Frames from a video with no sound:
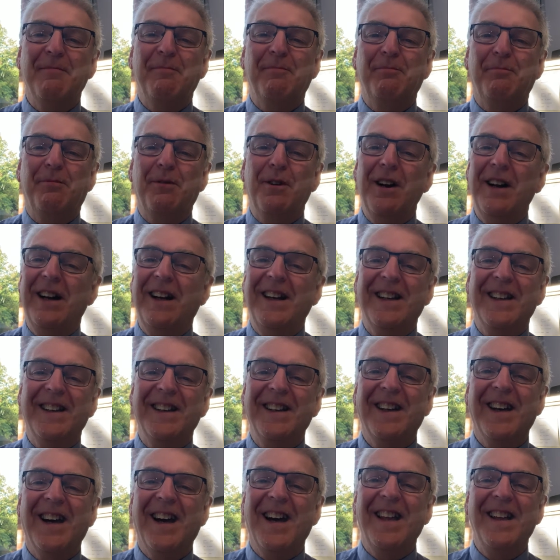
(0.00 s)

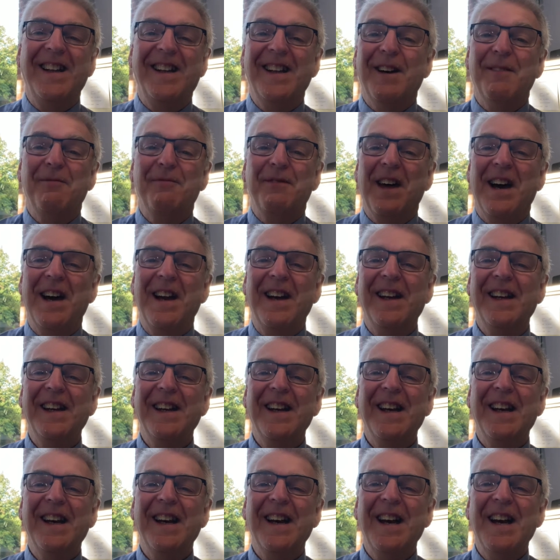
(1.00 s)
Brilliant. I love that.
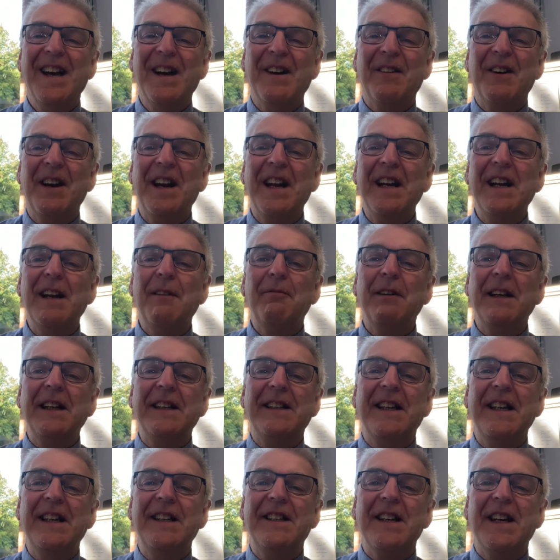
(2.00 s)
What a lovely
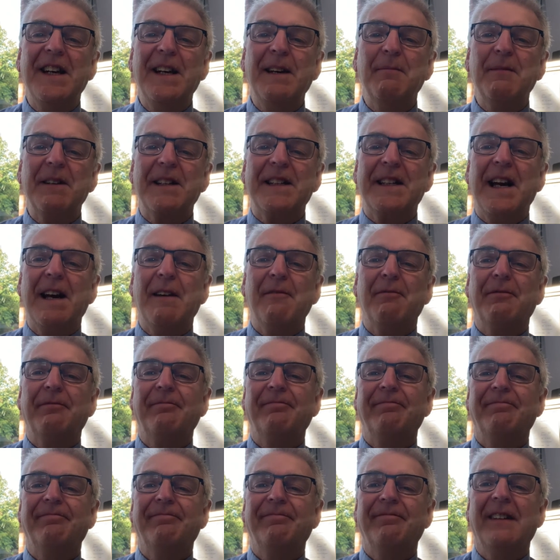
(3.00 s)
teacher he must have.
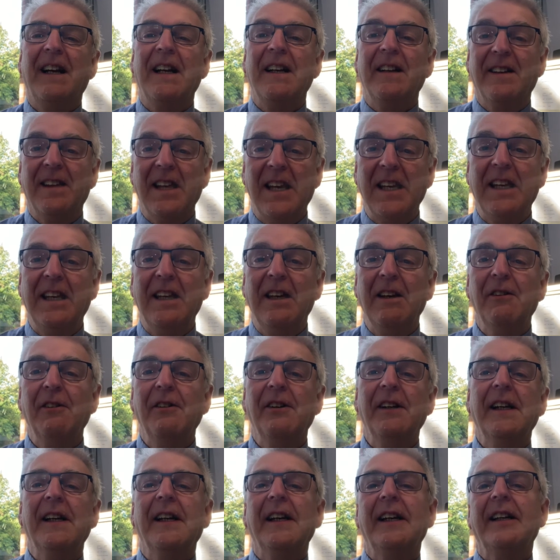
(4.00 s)
And thank
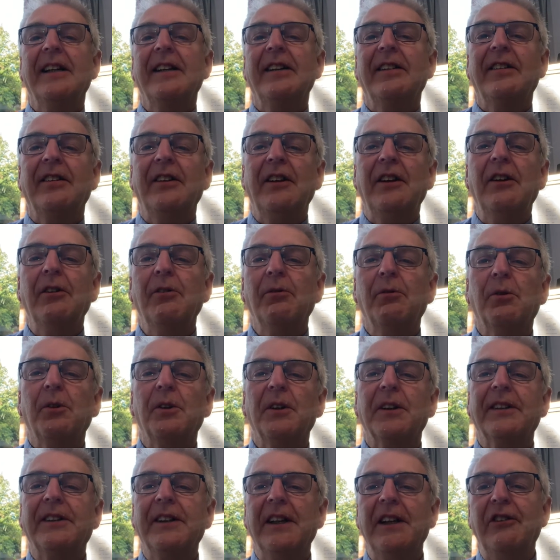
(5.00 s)
you to you
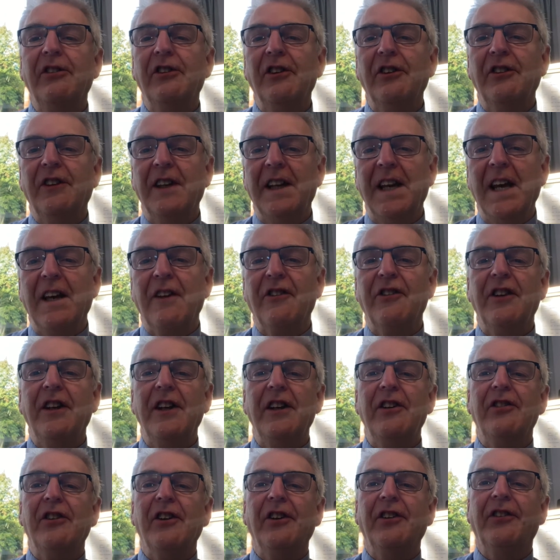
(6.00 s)
all, teachers and
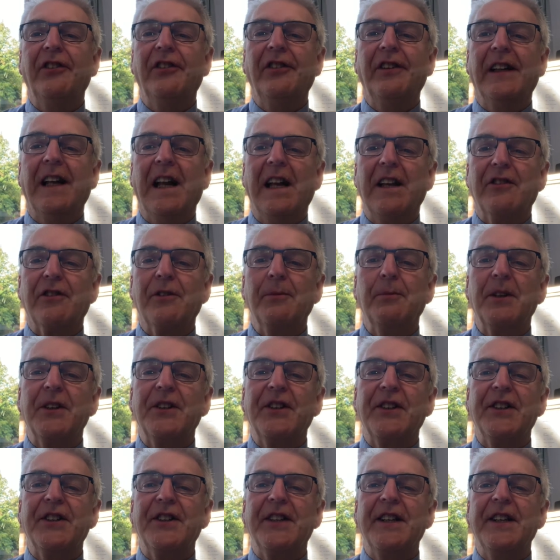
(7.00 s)
ex-teachers, classroom
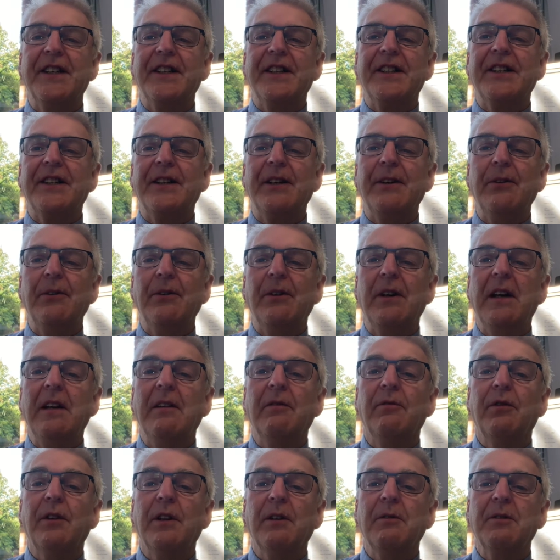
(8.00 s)
assistants who
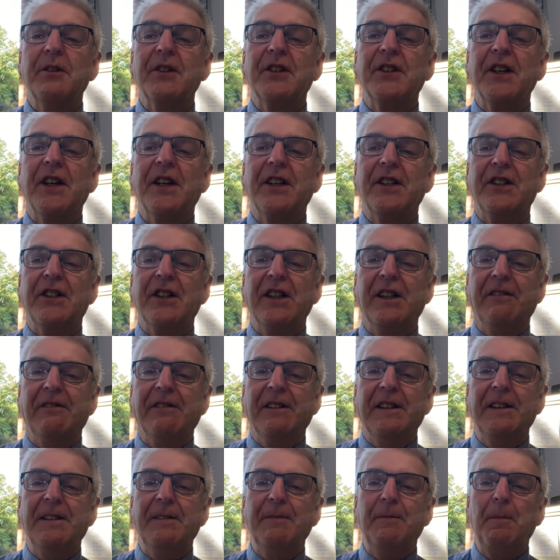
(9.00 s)
influence our
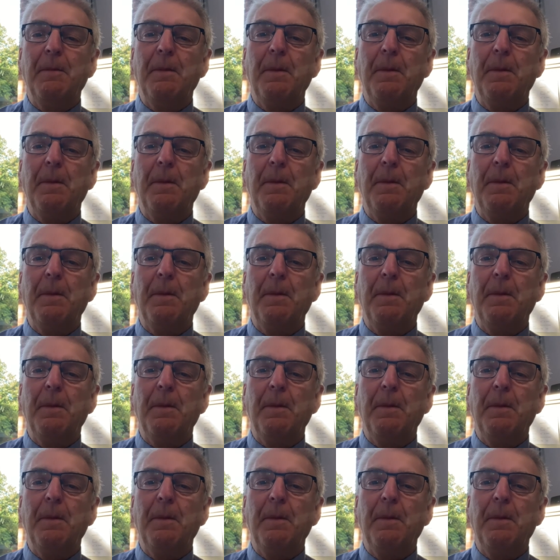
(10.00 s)
children.